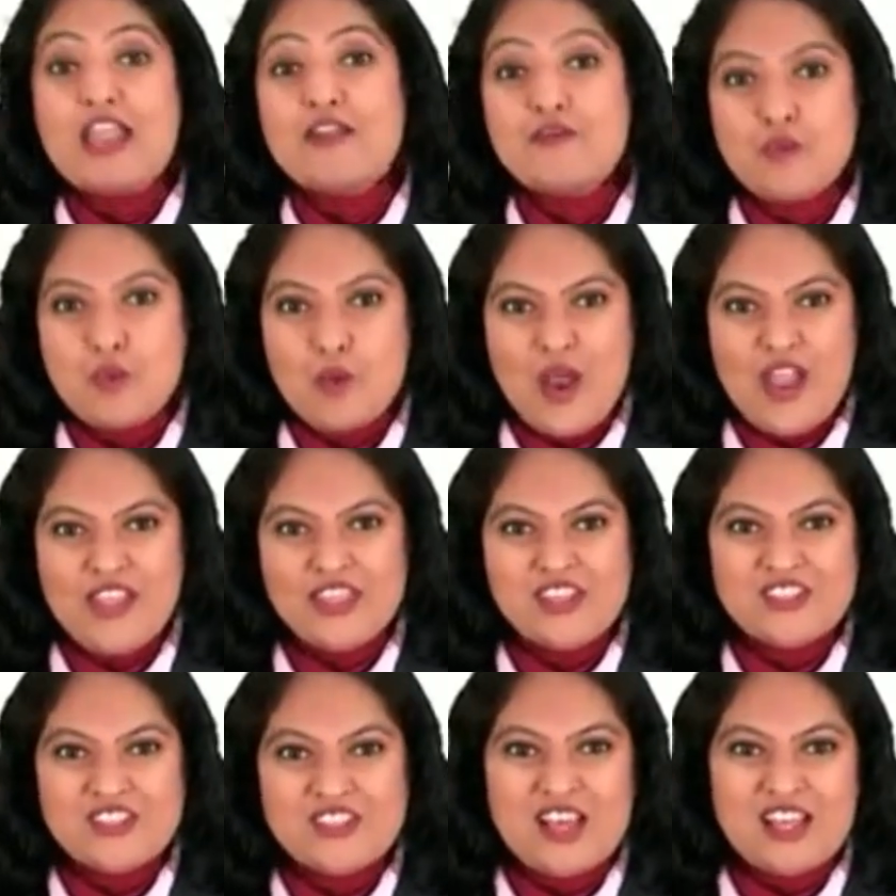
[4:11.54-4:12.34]
When
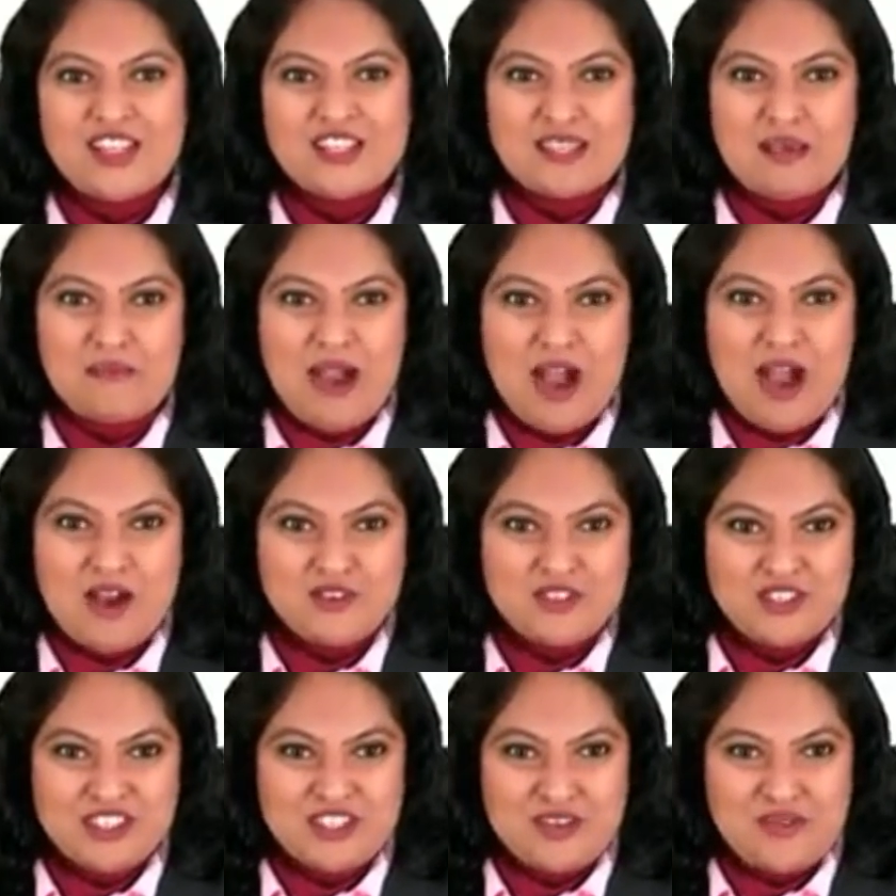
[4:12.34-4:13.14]
the cell is
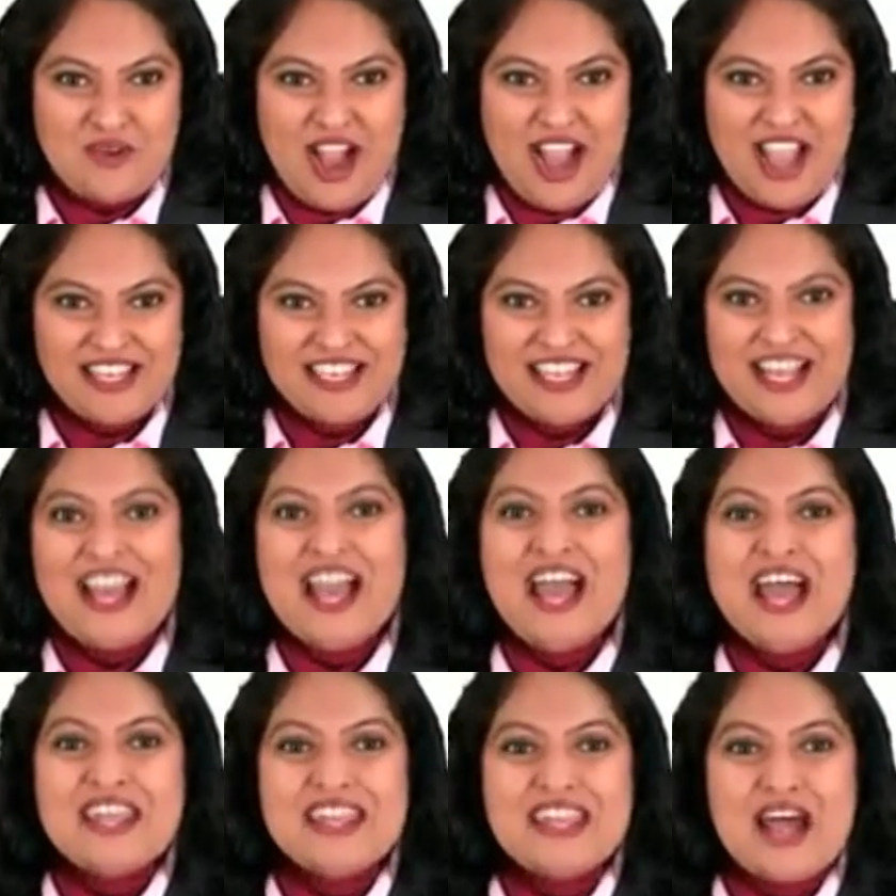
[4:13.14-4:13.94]
about to divide,
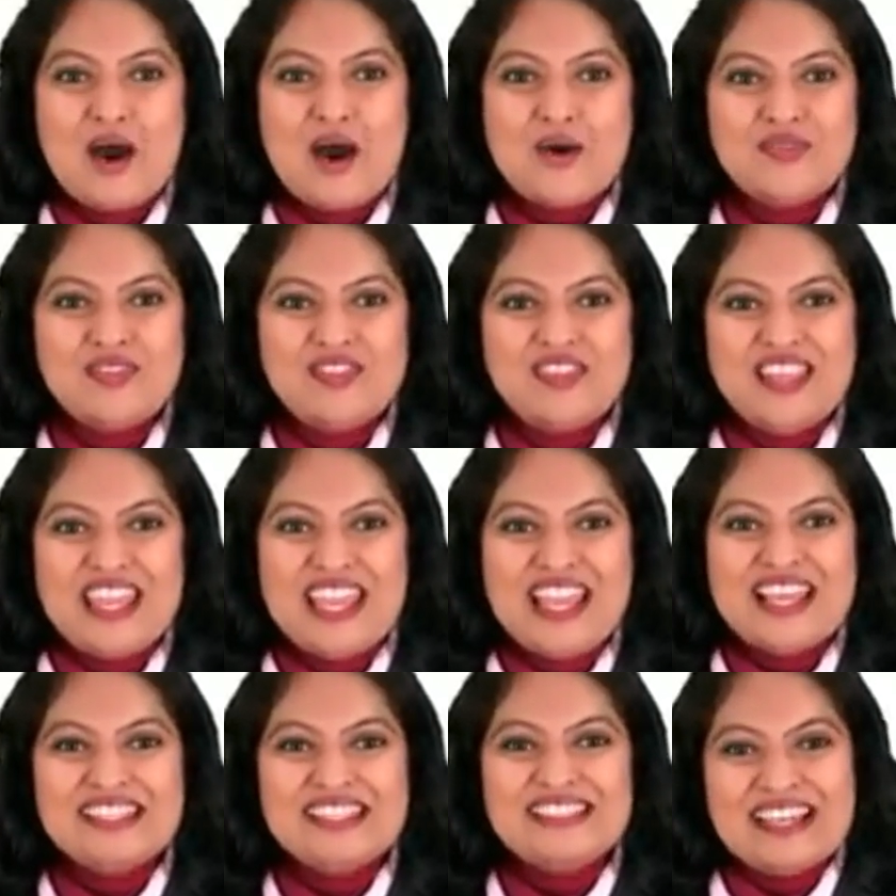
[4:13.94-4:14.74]
now
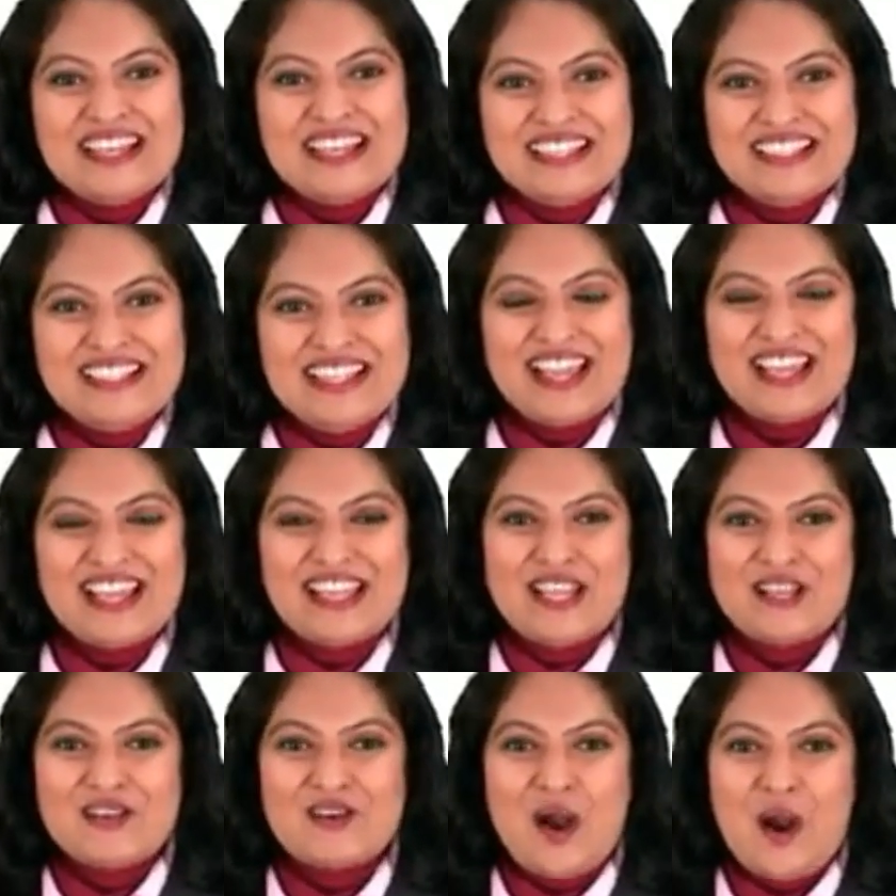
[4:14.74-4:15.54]
these
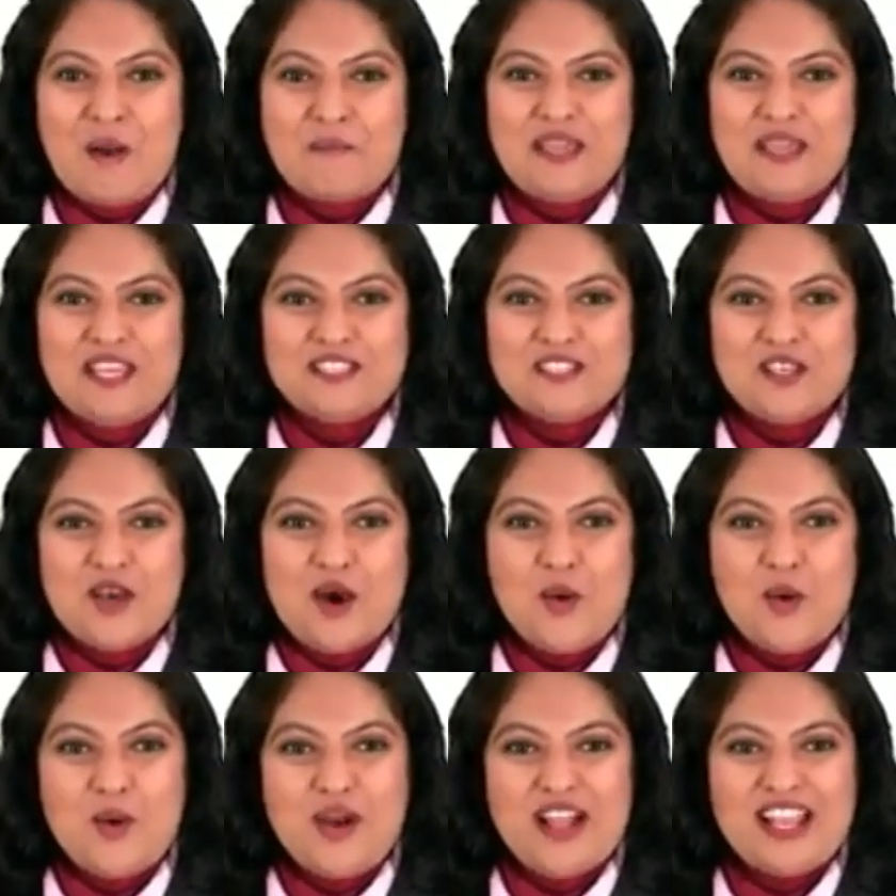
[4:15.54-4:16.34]
DNA copies
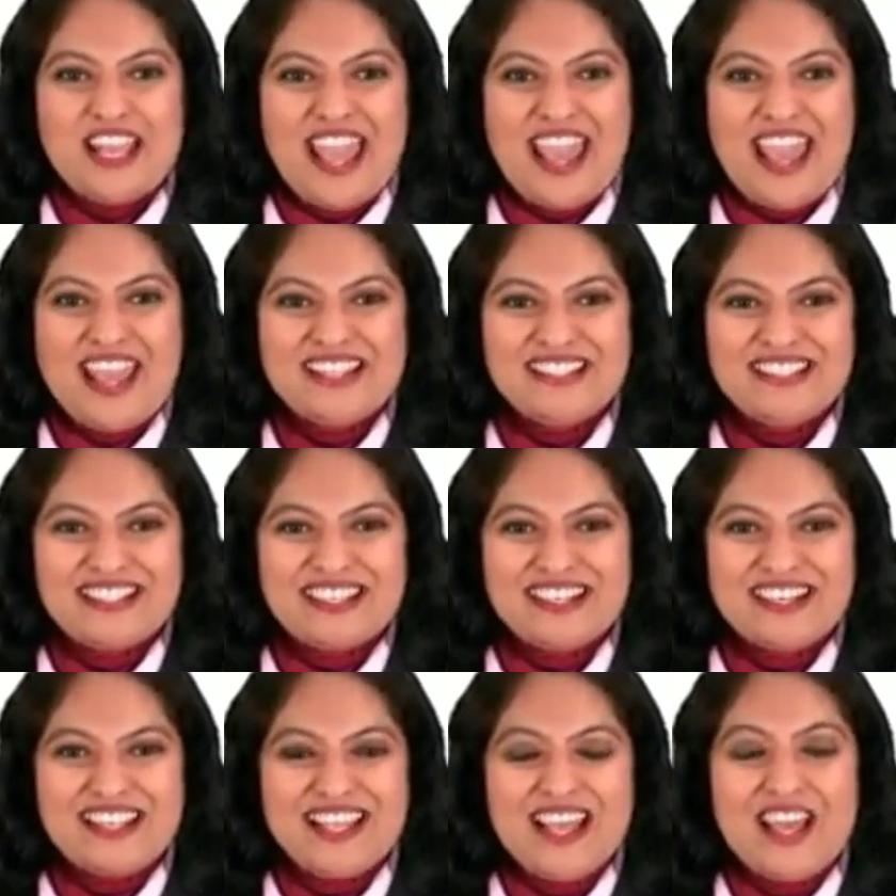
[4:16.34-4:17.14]
will
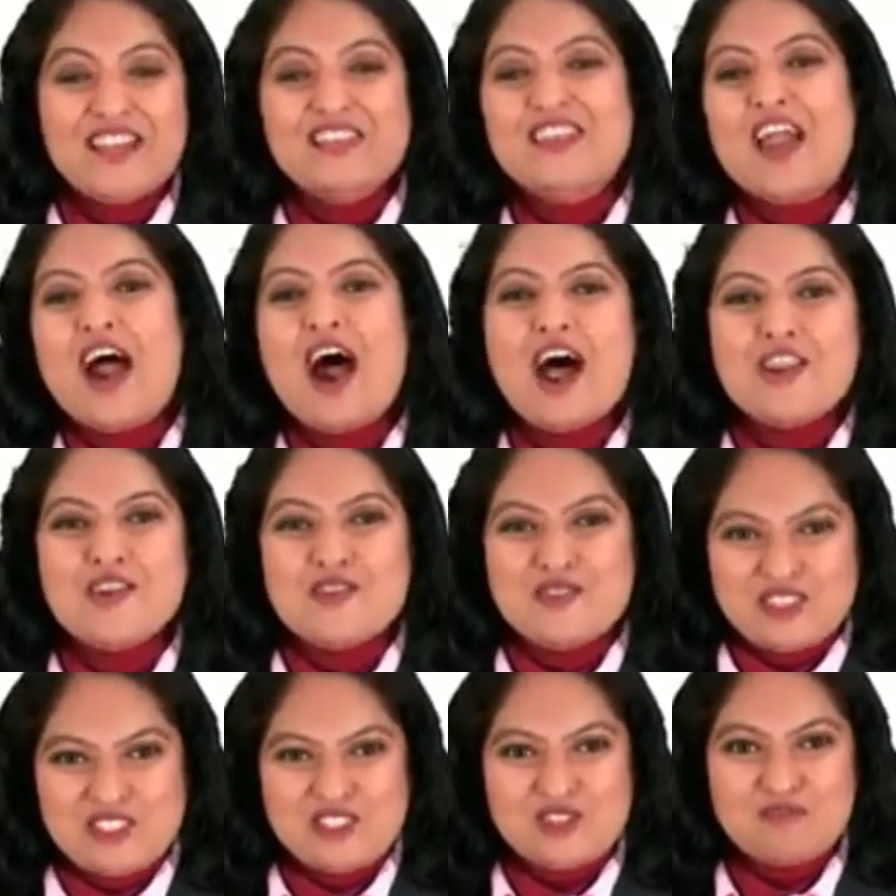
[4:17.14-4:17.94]
enter their
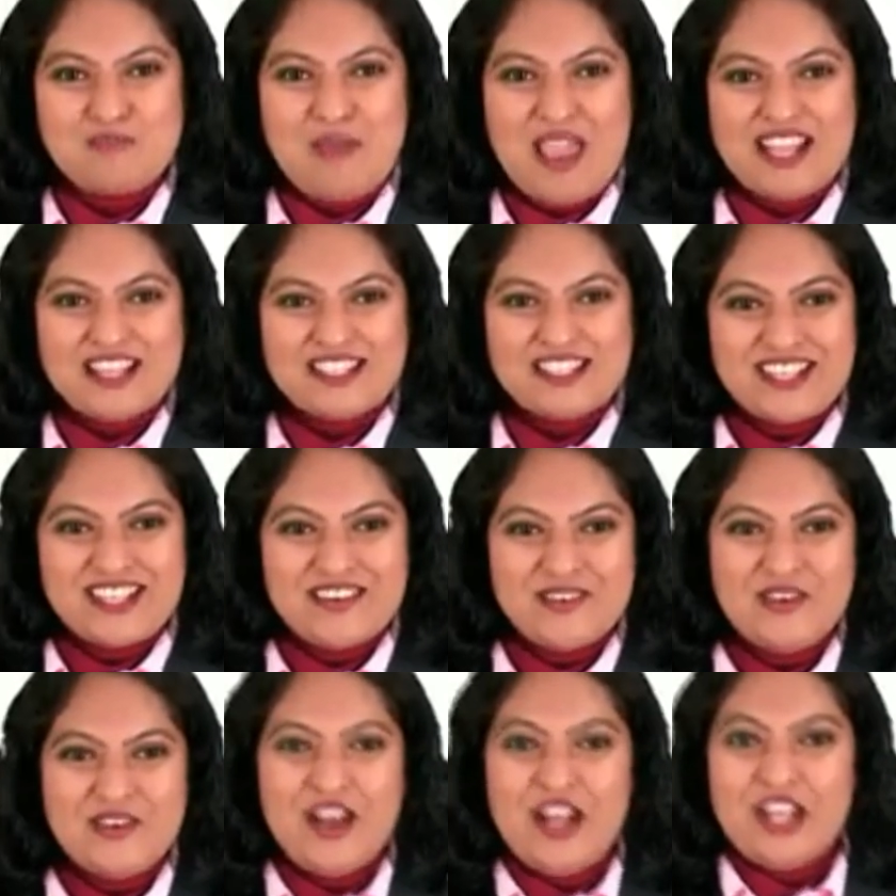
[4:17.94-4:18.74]

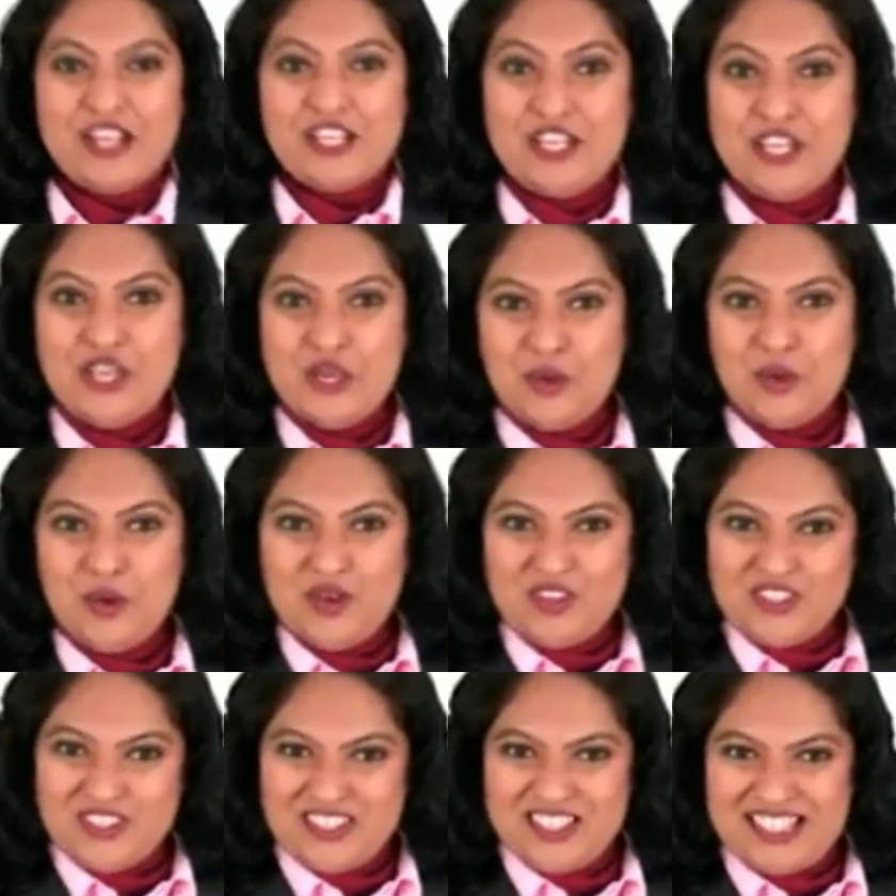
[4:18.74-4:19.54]
respective new
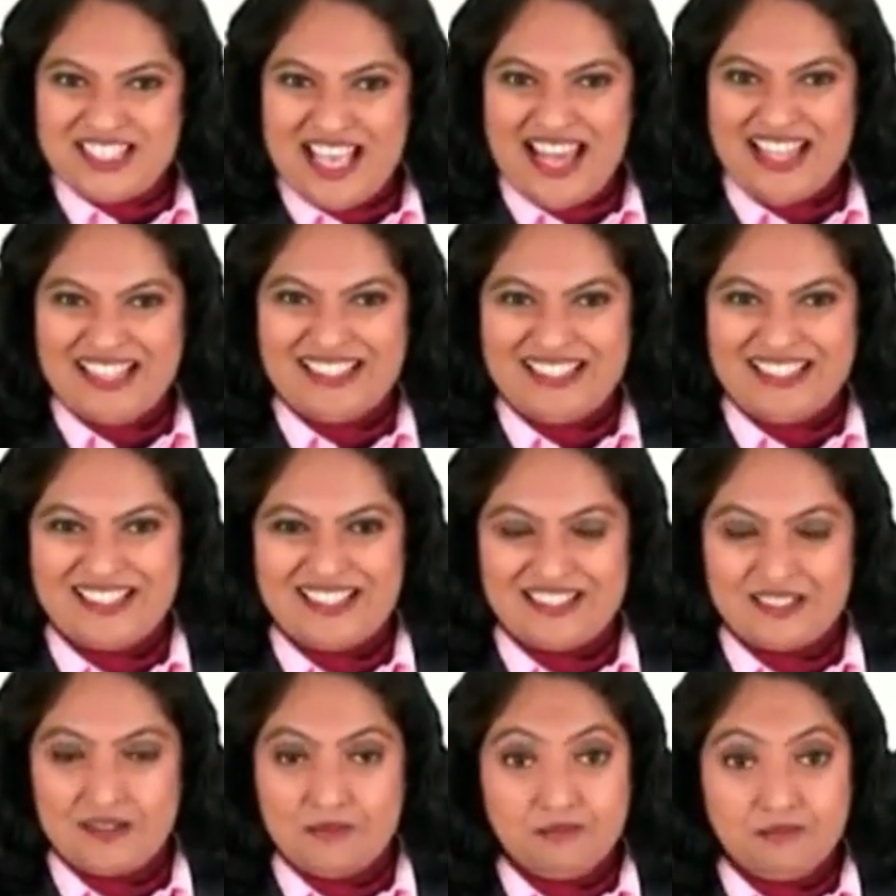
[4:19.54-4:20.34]

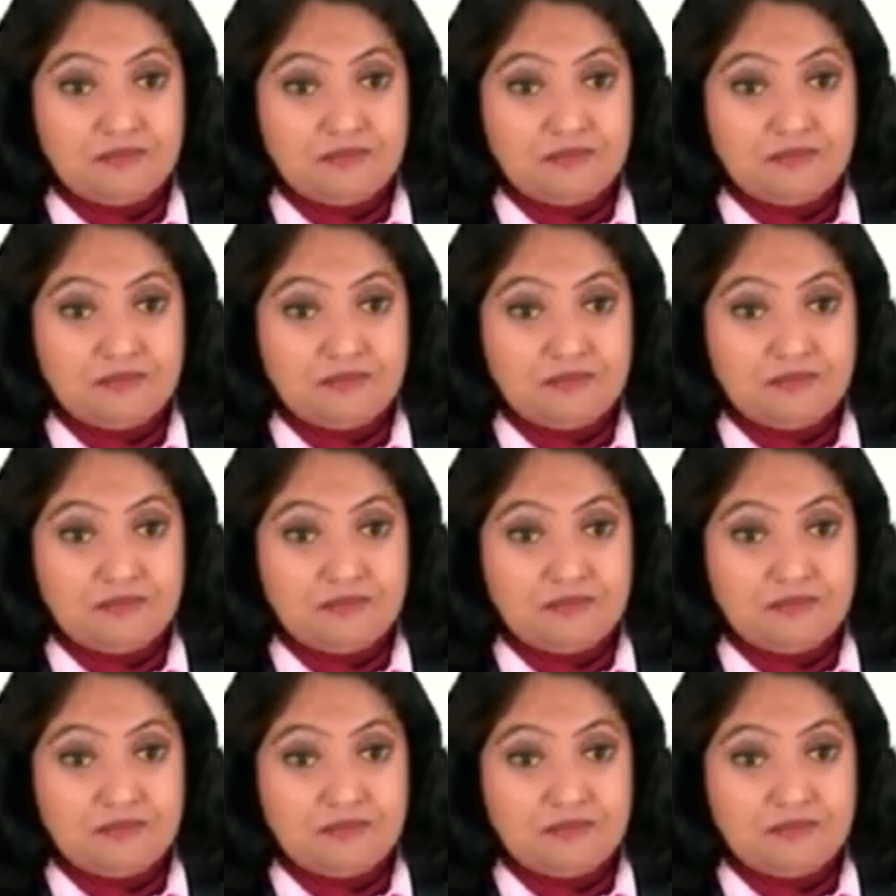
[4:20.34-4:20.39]
cells.